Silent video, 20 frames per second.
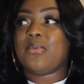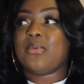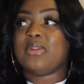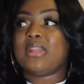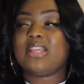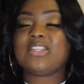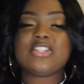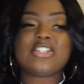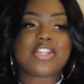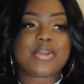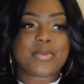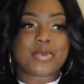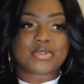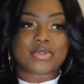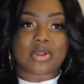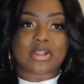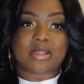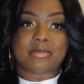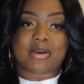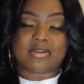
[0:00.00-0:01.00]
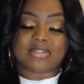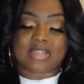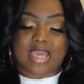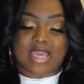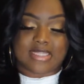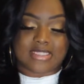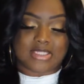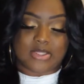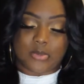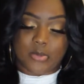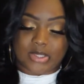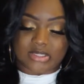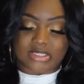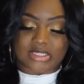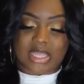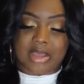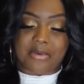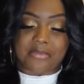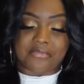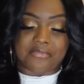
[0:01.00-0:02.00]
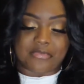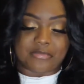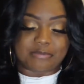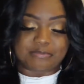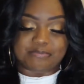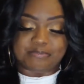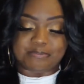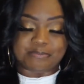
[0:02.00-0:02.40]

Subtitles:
Relationship is all about dying to oneself.